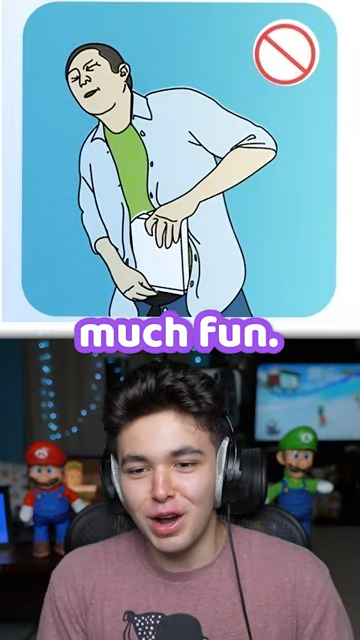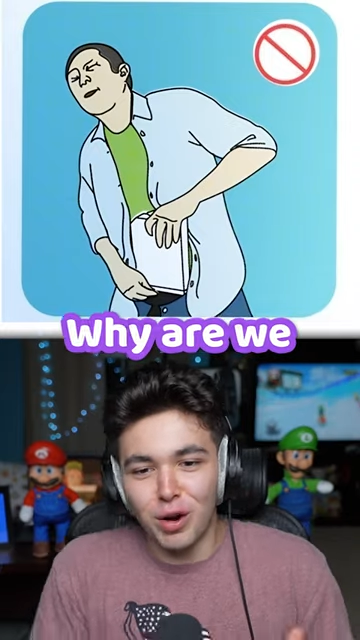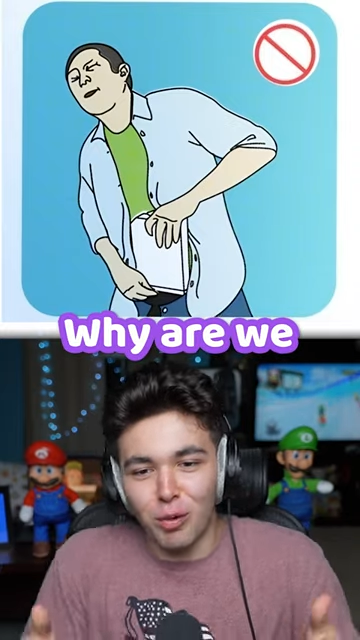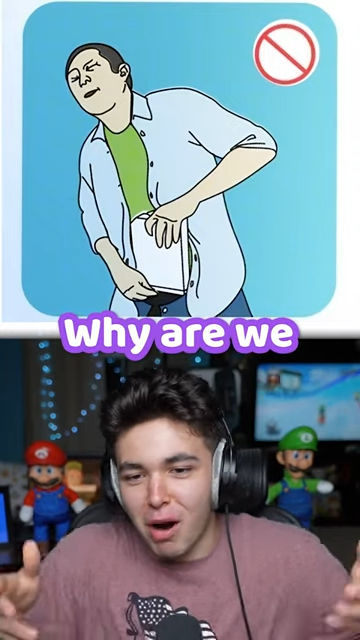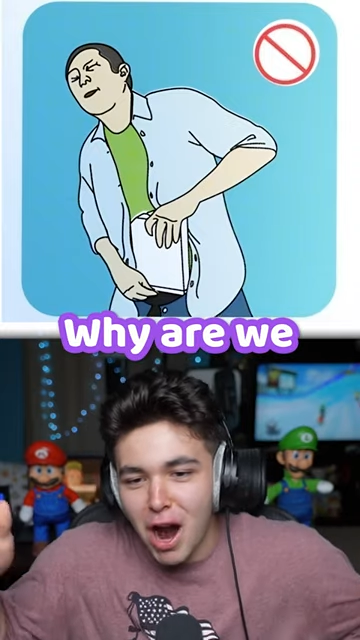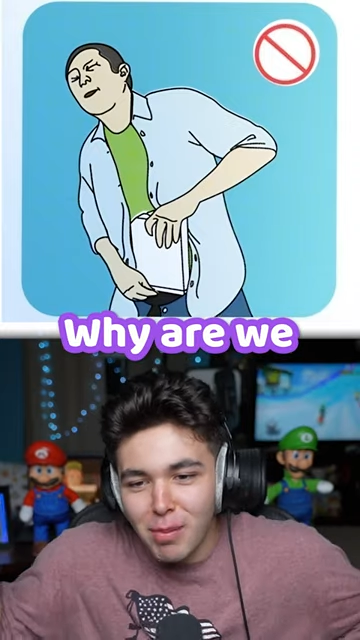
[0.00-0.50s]

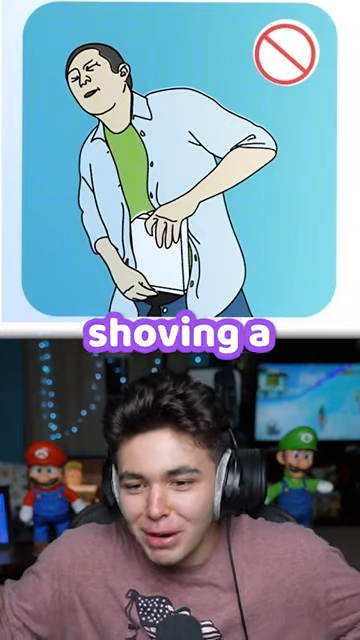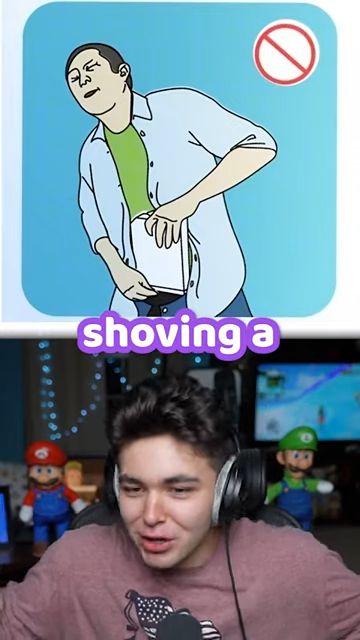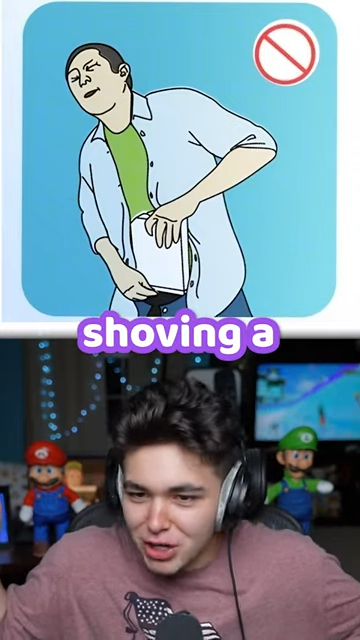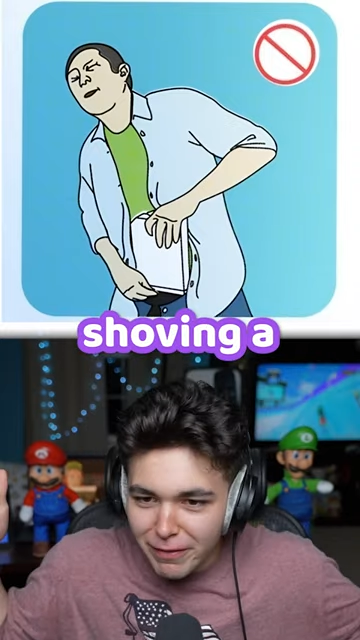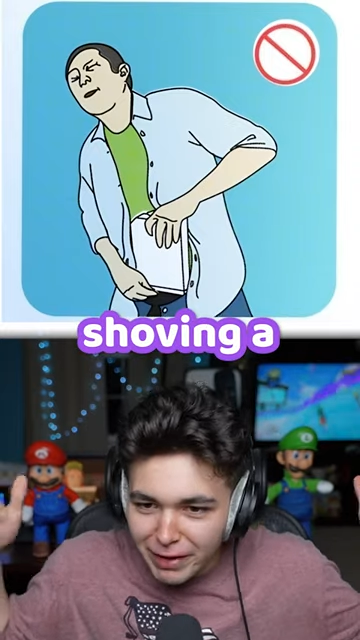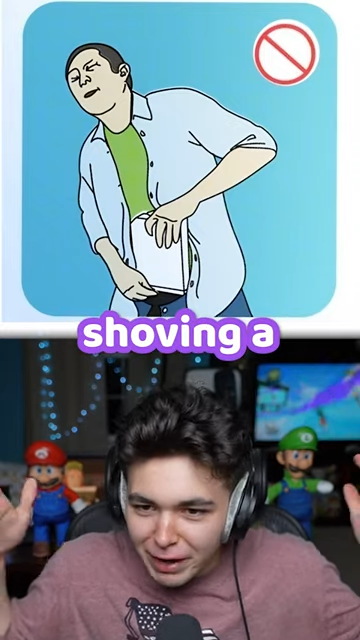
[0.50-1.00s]
Why are we
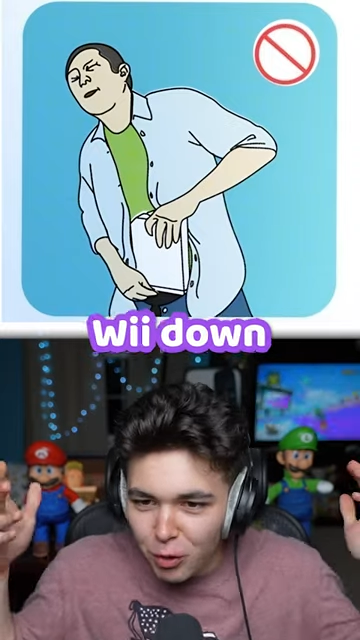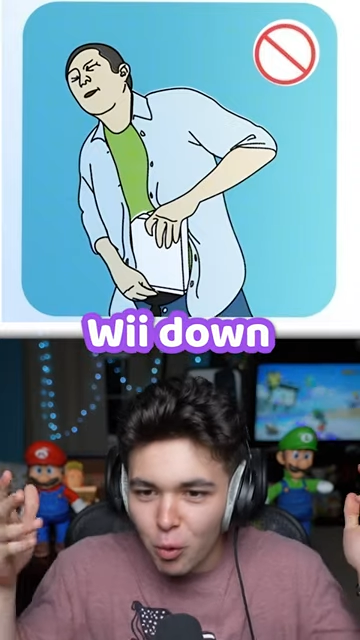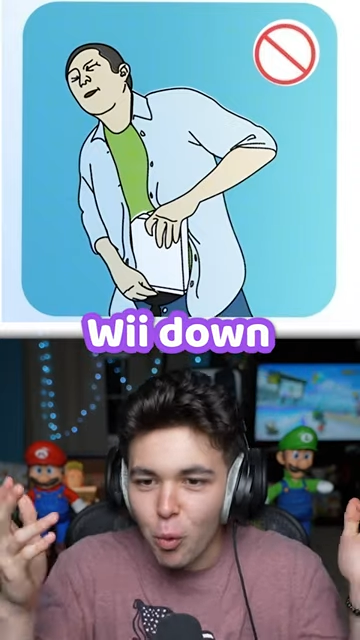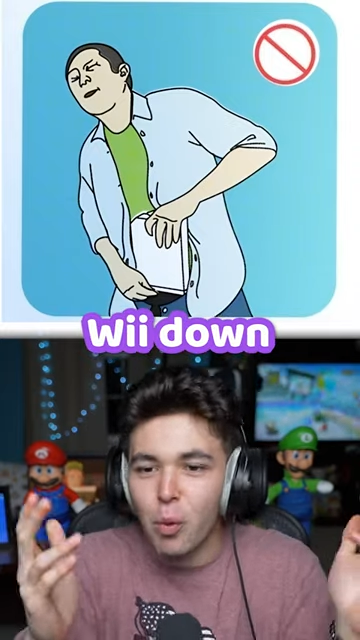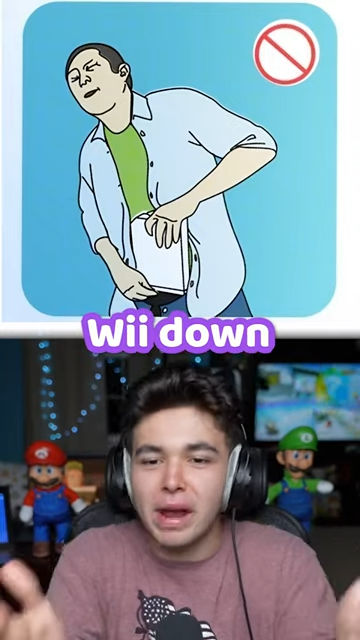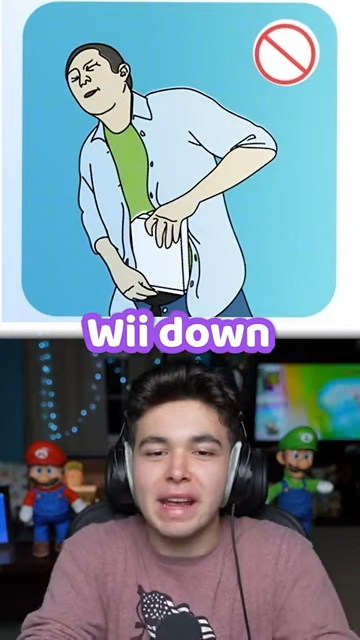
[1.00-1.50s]
shoving a
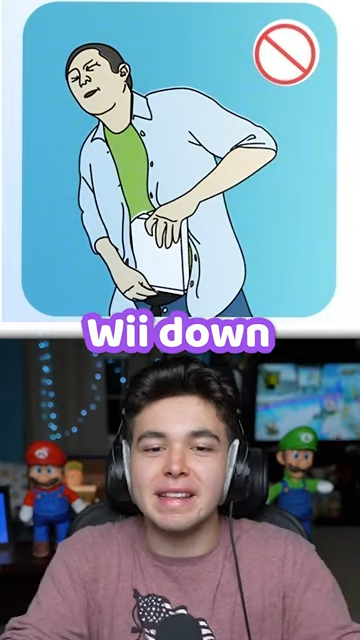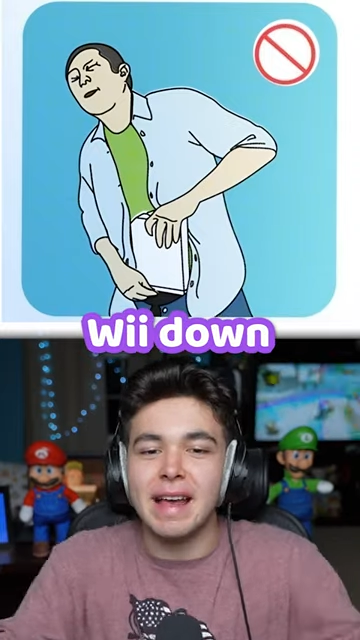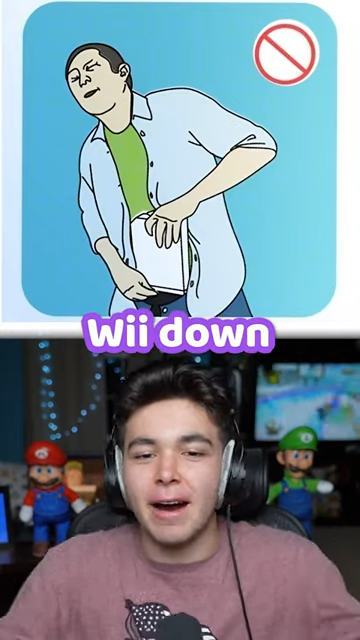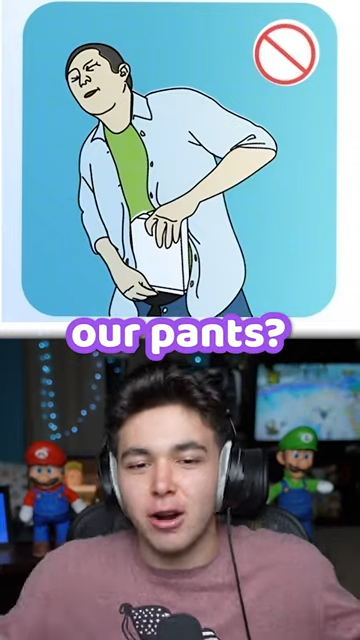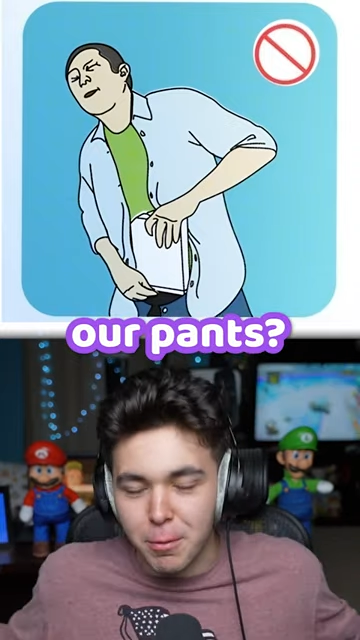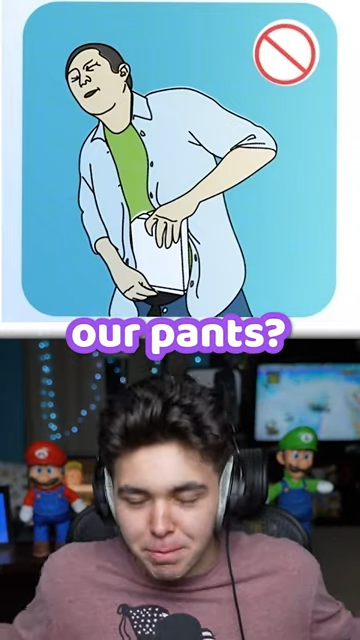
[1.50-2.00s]
Wii down our